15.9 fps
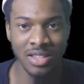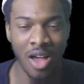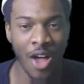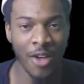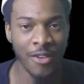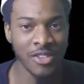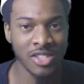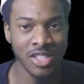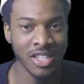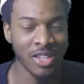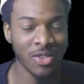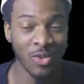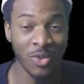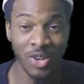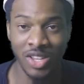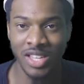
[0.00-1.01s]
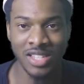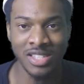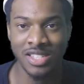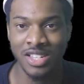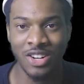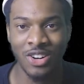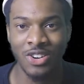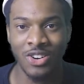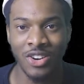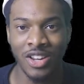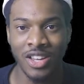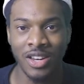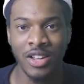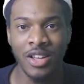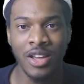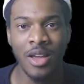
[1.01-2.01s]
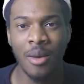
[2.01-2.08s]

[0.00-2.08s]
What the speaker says: Obviously, really easy to green.